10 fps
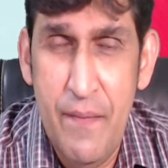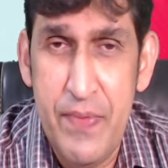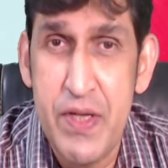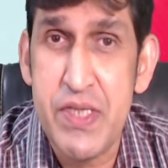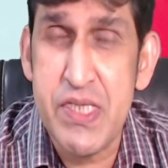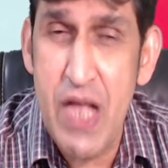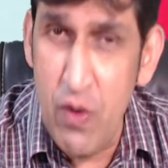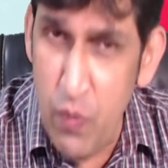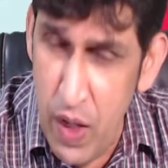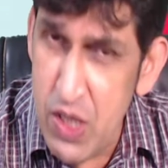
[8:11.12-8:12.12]
the
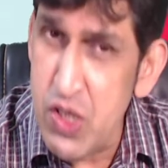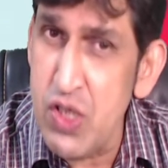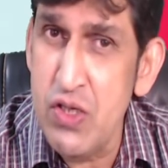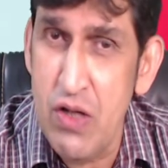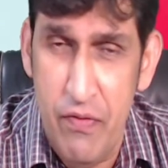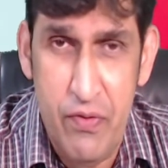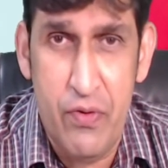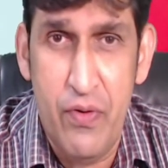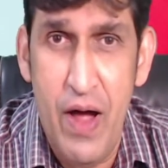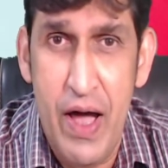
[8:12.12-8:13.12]
salvation of
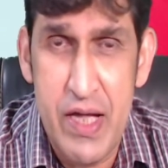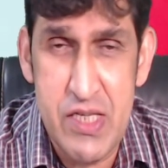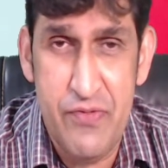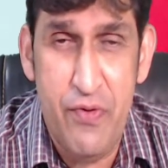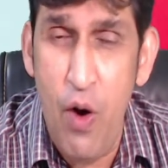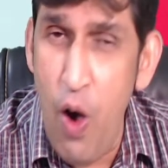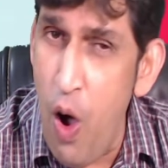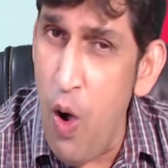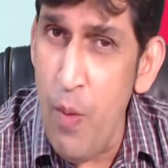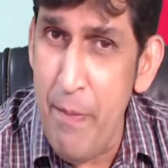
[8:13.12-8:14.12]
Christ for
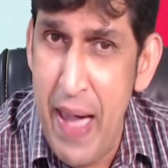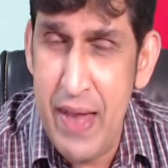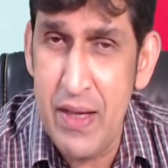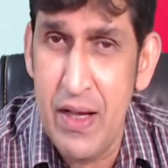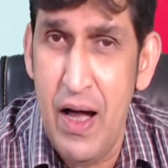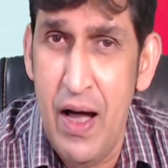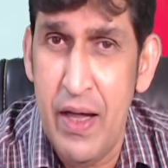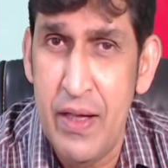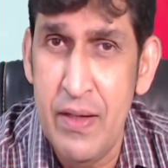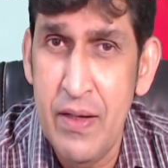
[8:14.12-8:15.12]
all
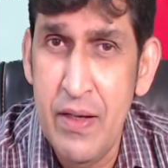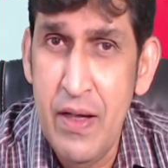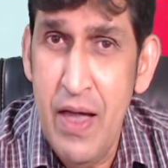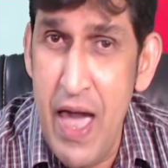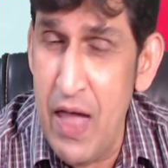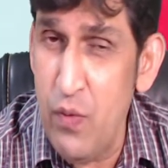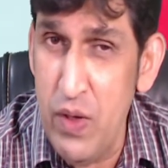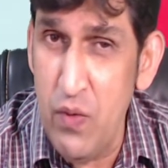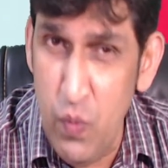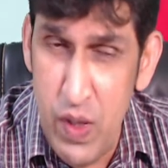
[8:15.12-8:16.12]
mankind, and
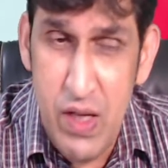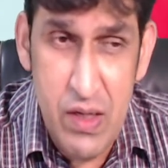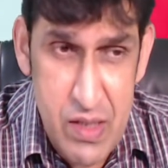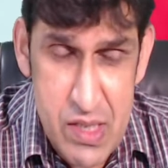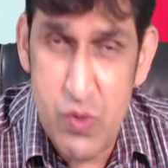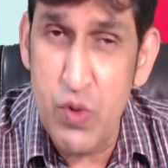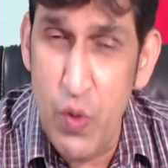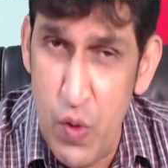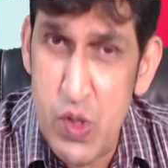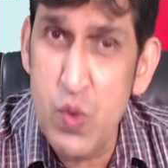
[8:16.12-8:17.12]
we witness to
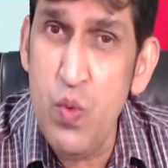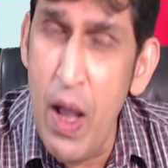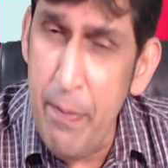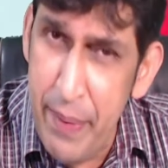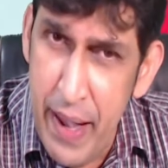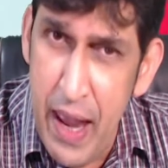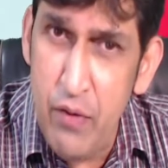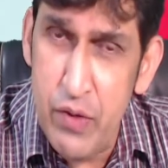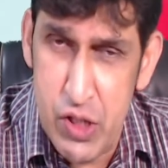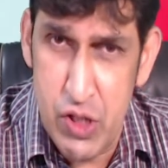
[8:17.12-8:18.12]
those who are
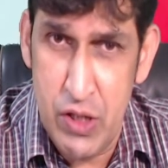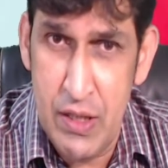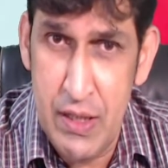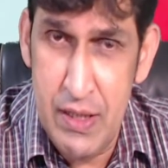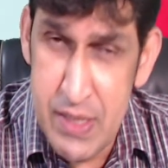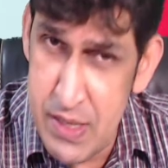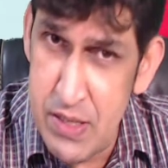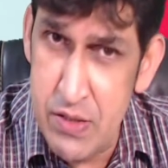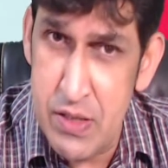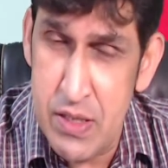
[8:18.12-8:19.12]
perishing. Listen
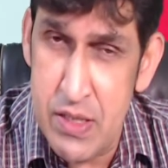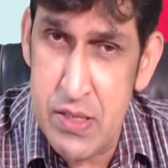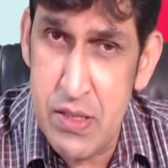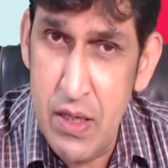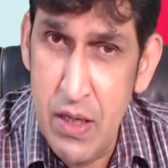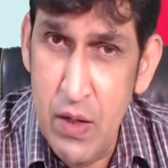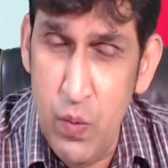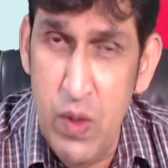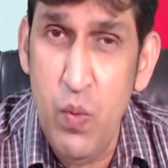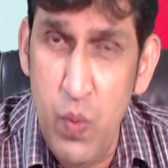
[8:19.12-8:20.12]
to this.
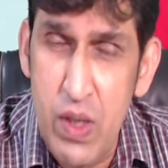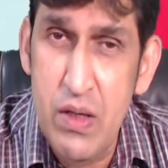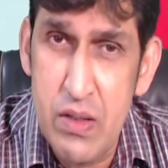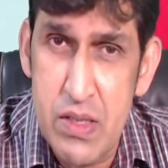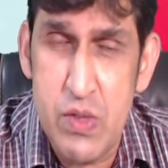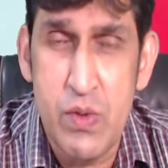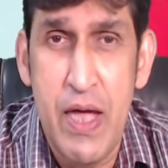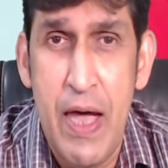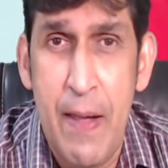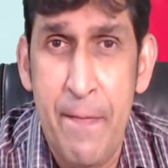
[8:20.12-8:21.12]
We witness to
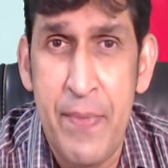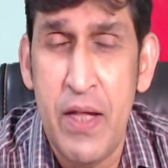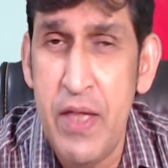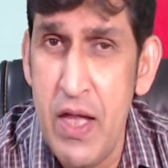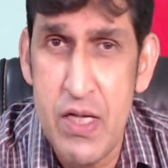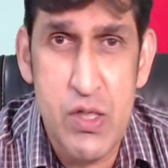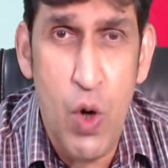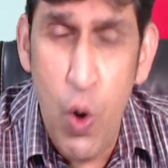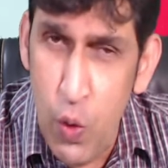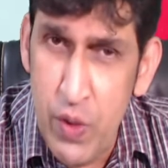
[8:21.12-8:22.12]
them that there is
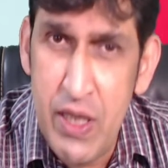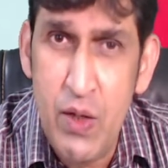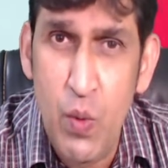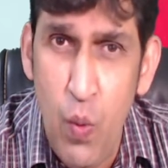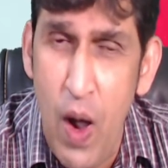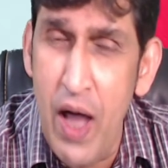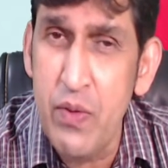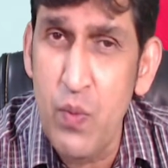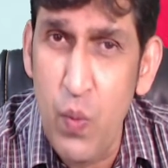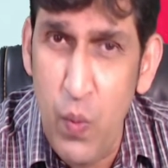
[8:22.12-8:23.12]
only
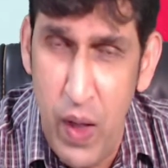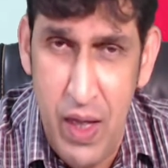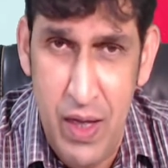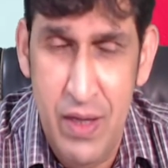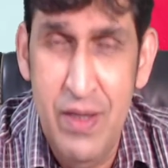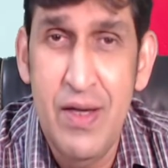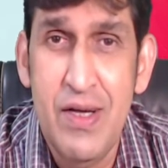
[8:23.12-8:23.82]
one way